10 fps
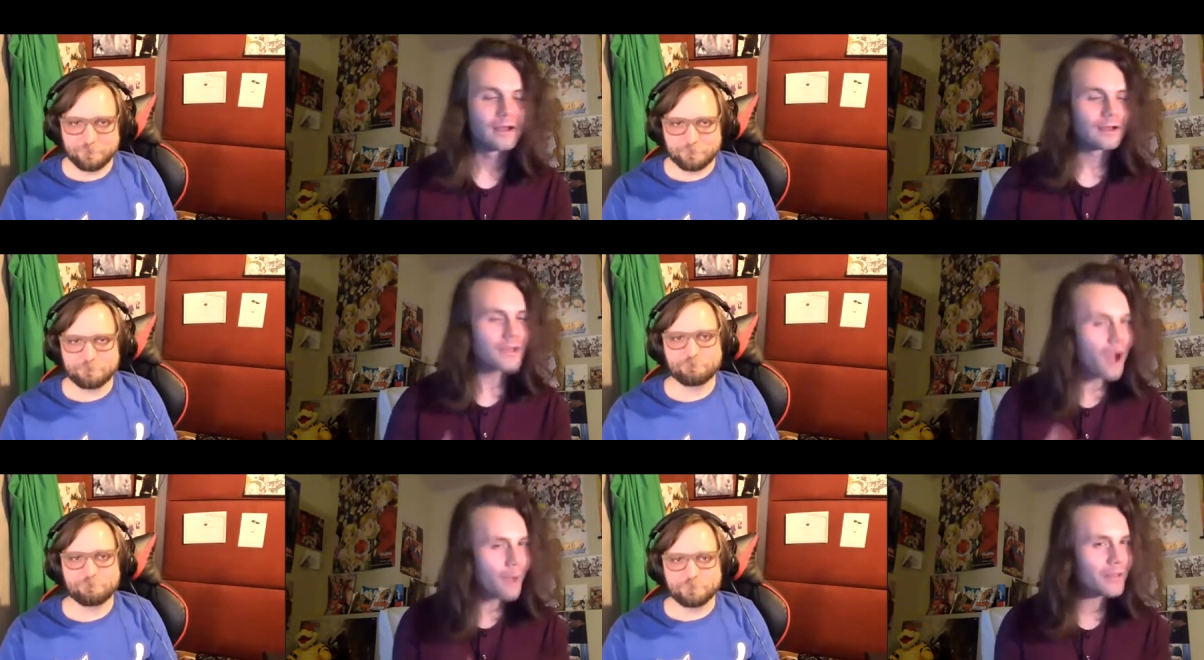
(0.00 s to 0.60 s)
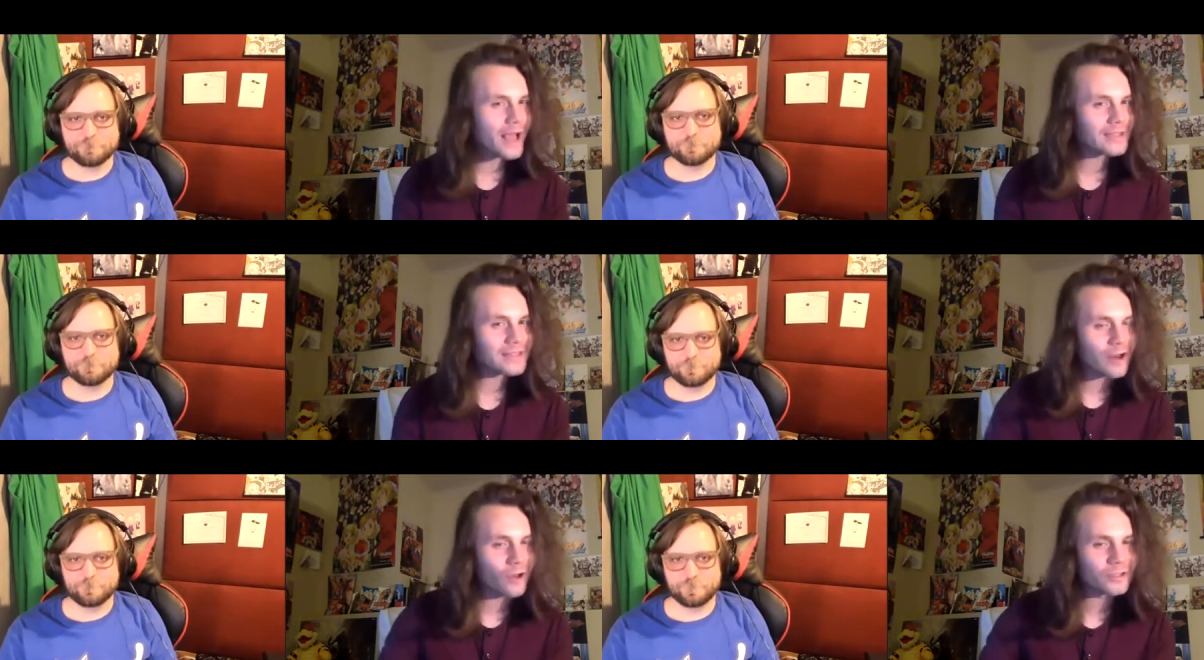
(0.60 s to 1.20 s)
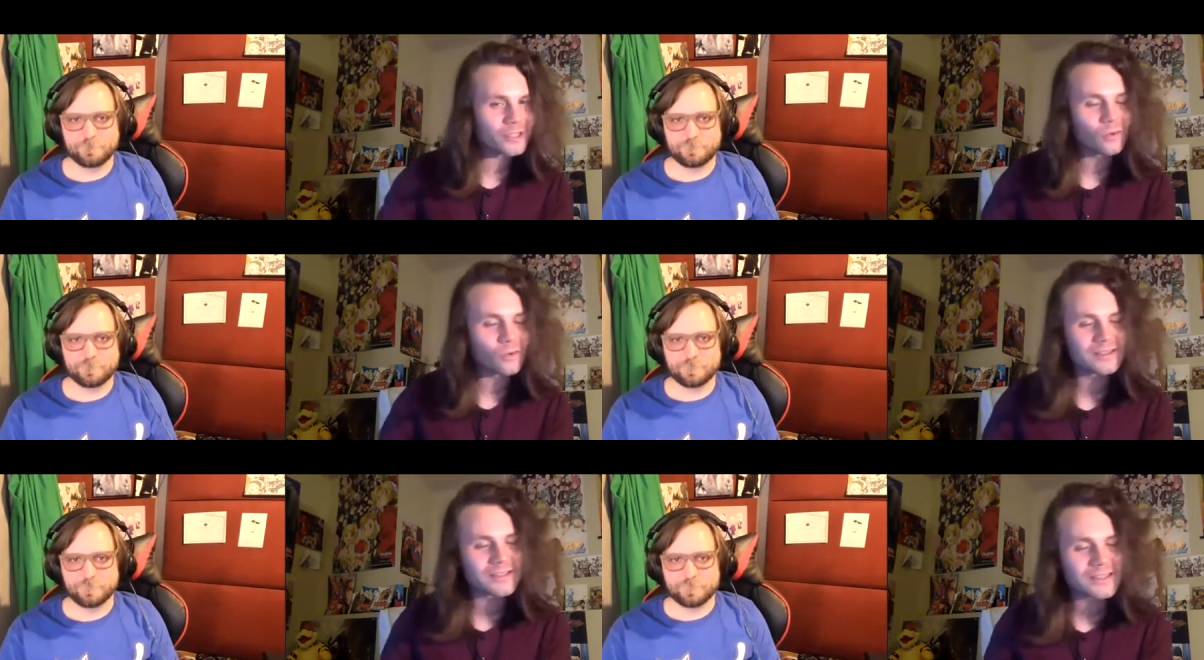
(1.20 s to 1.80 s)
Speaker 1: complex, yet also
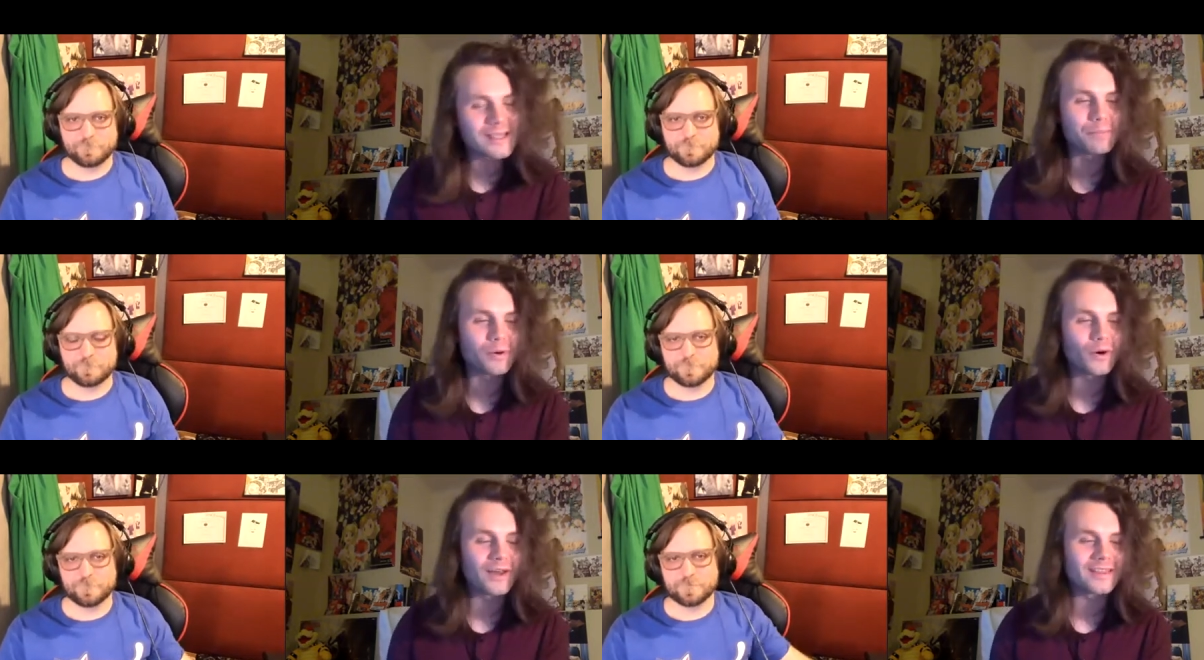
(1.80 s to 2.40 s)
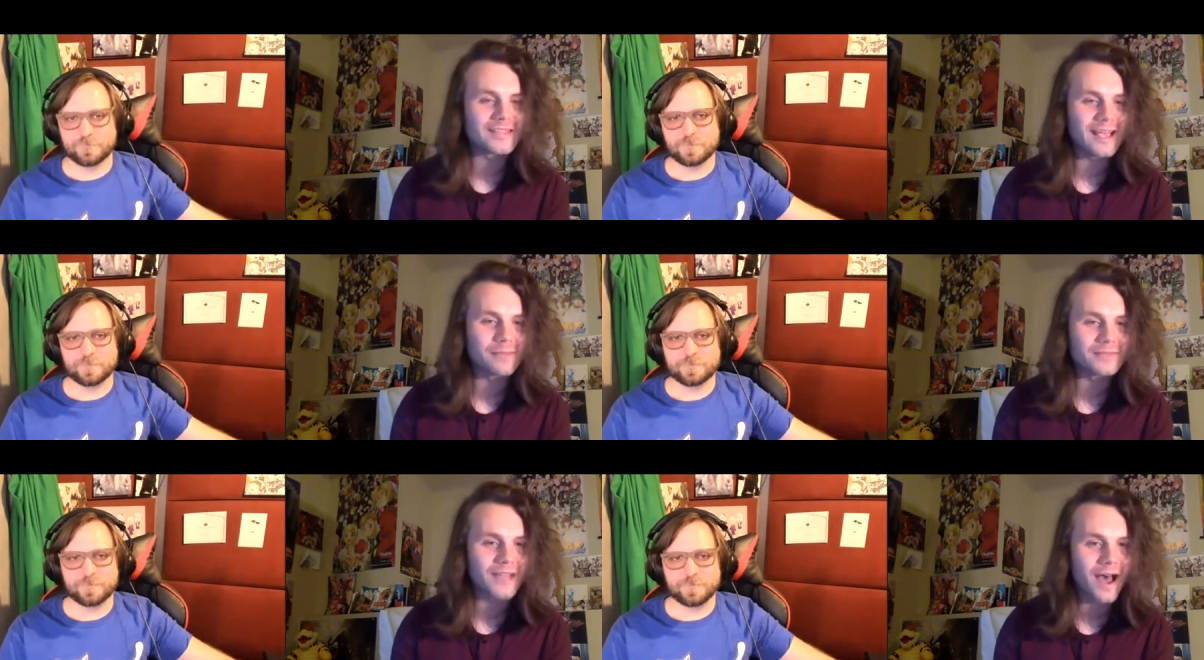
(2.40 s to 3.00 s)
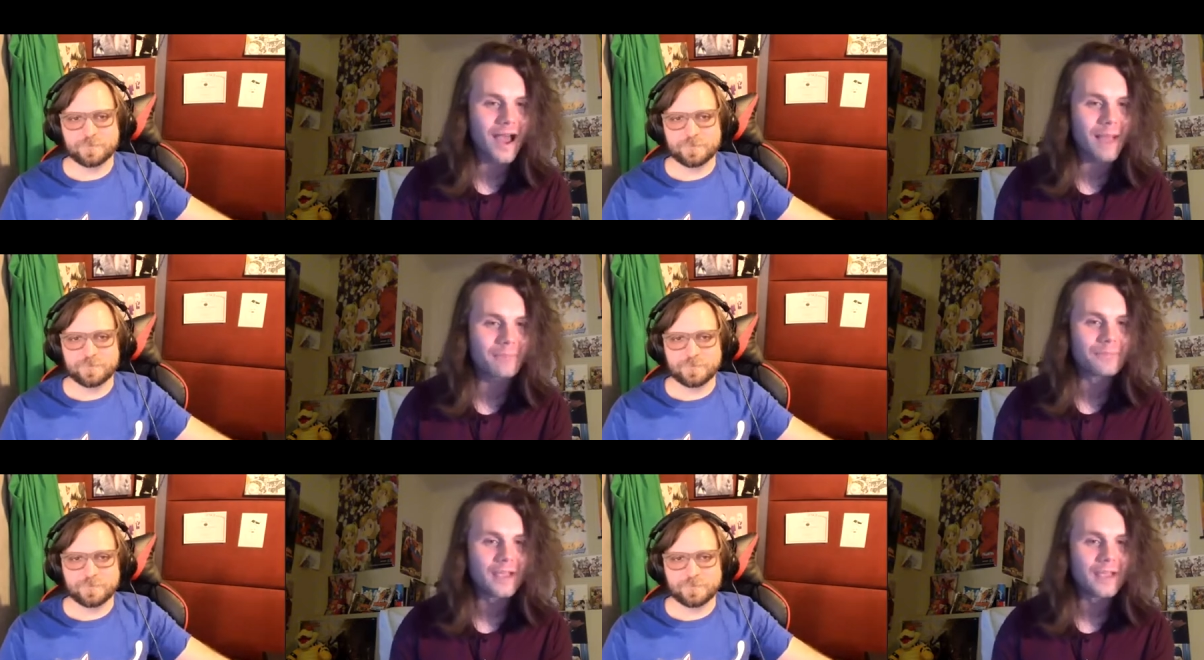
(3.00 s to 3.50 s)
simple at the same time.